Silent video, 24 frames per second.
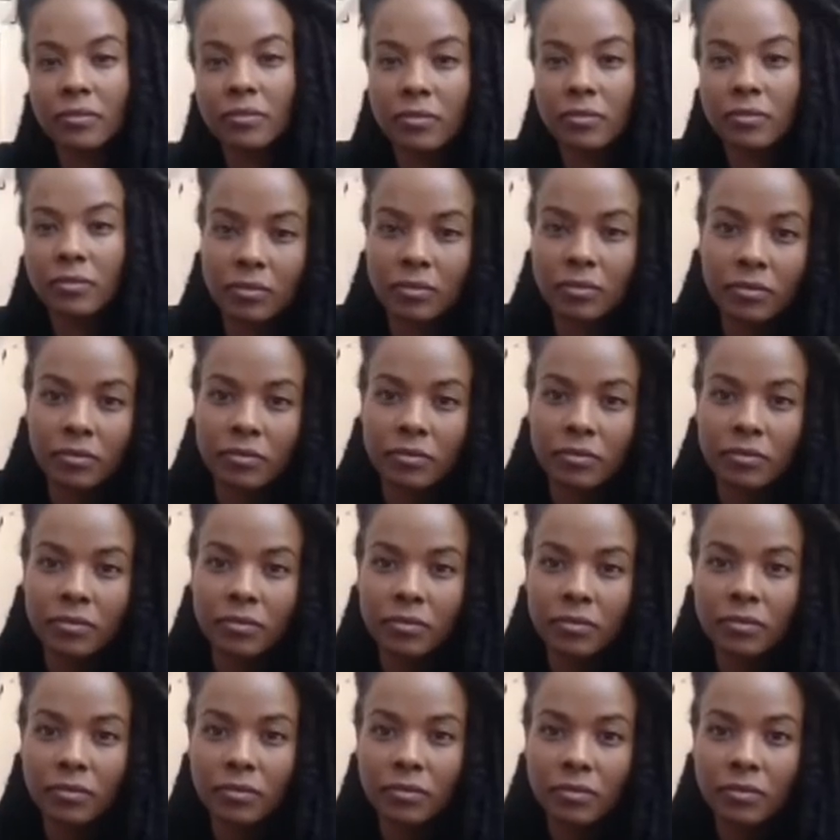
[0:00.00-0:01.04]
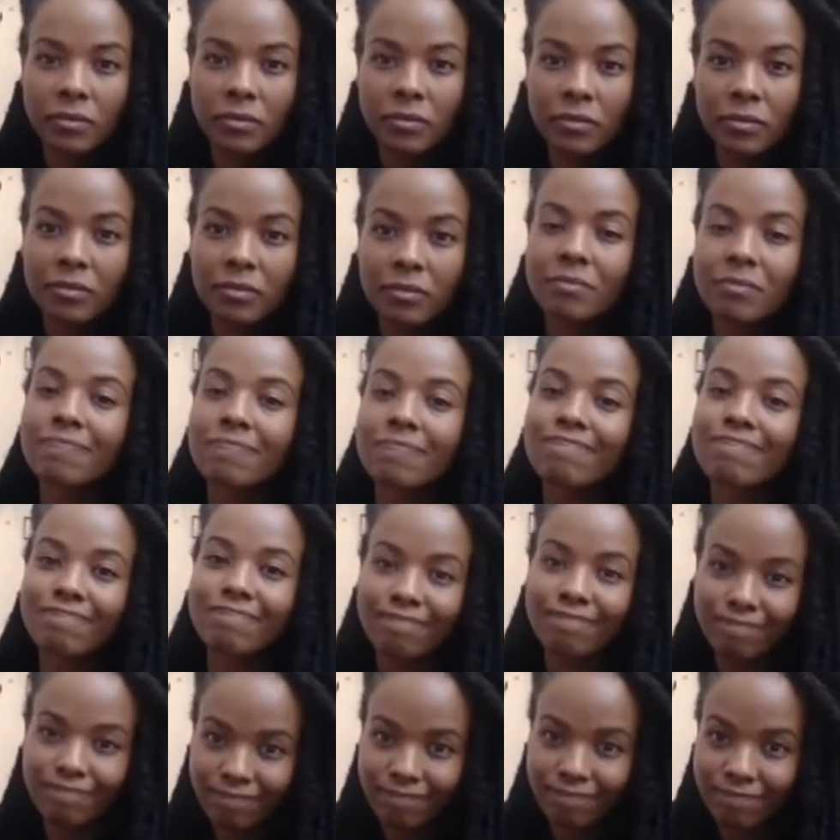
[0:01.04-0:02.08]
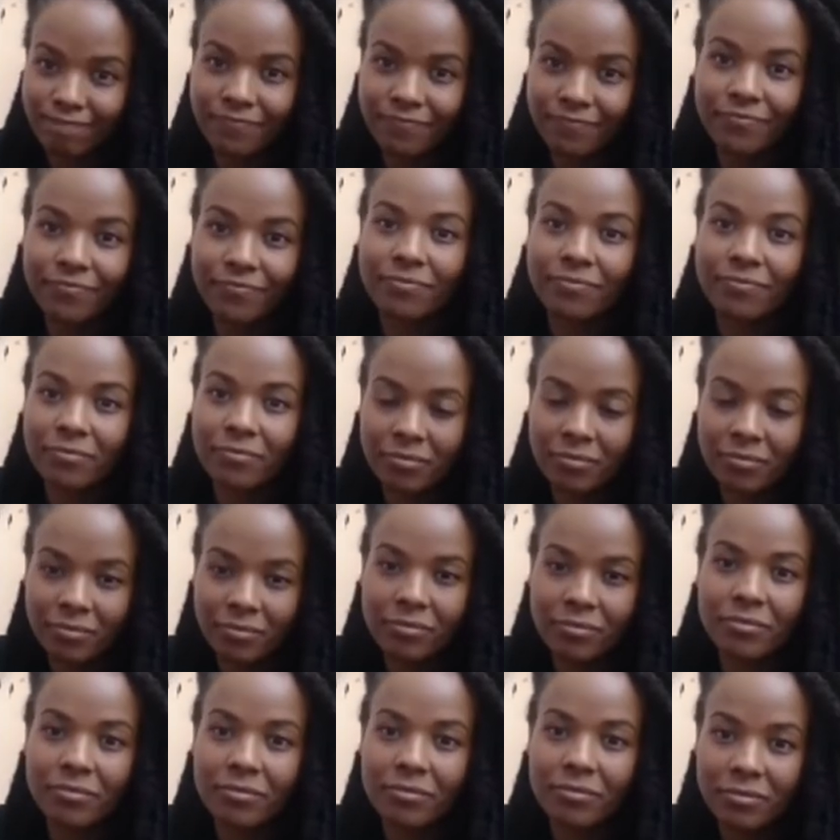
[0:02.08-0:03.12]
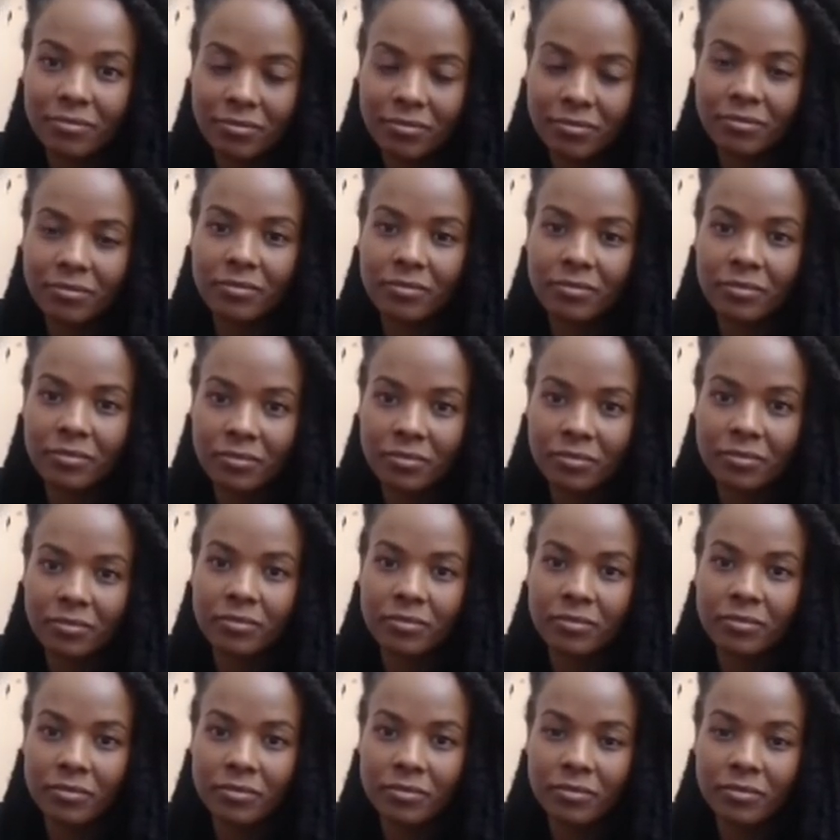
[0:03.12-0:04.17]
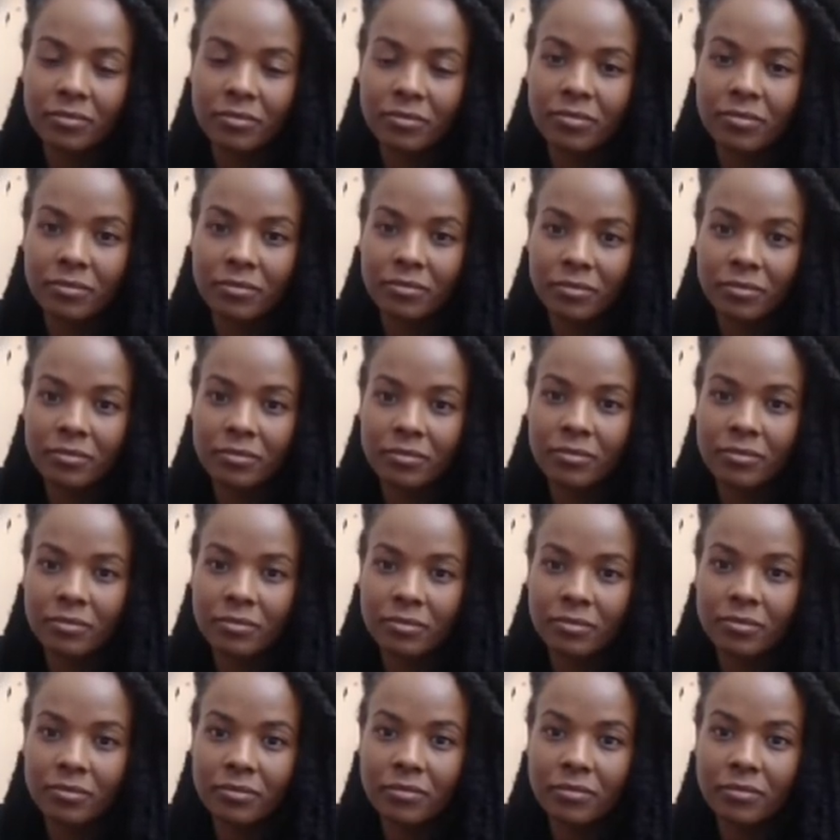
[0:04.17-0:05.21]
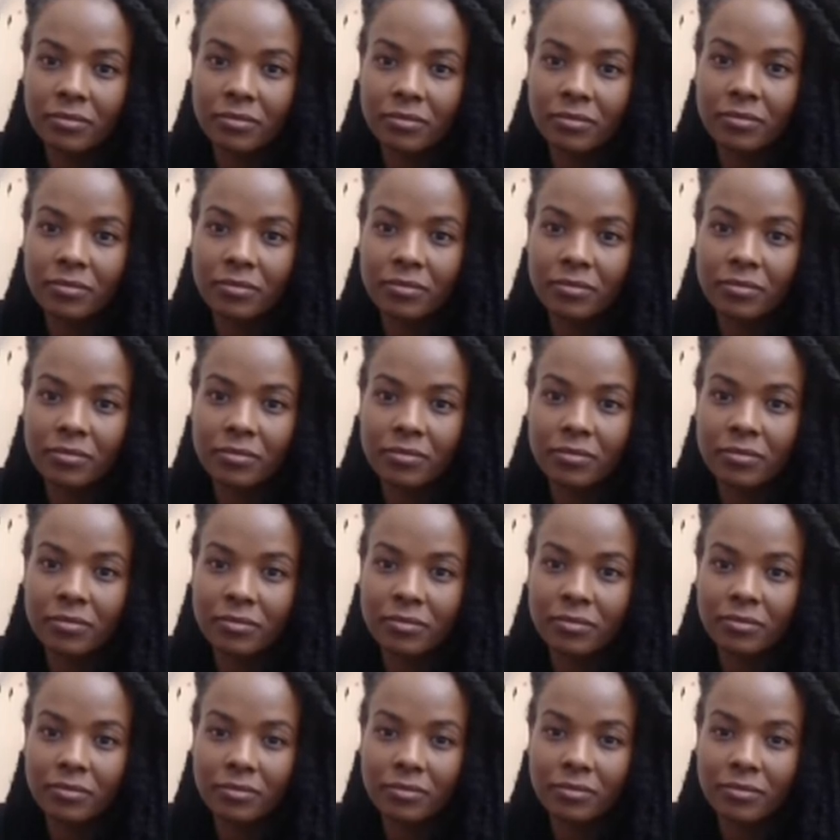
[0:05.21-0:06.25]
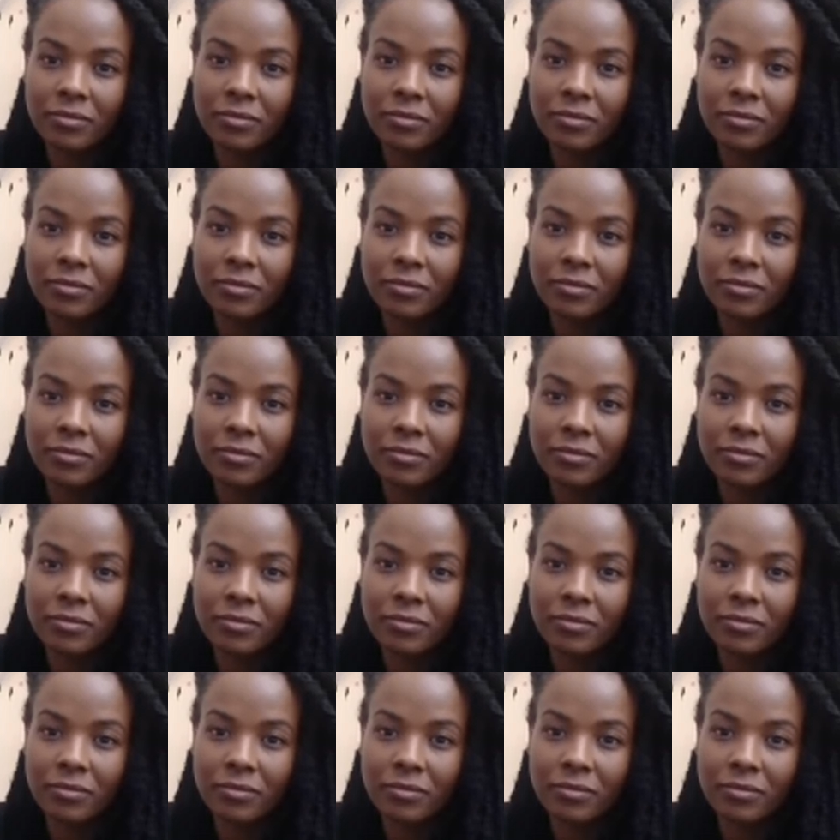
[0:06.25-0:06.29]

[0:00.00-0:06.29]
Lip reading: The person shown says nothing.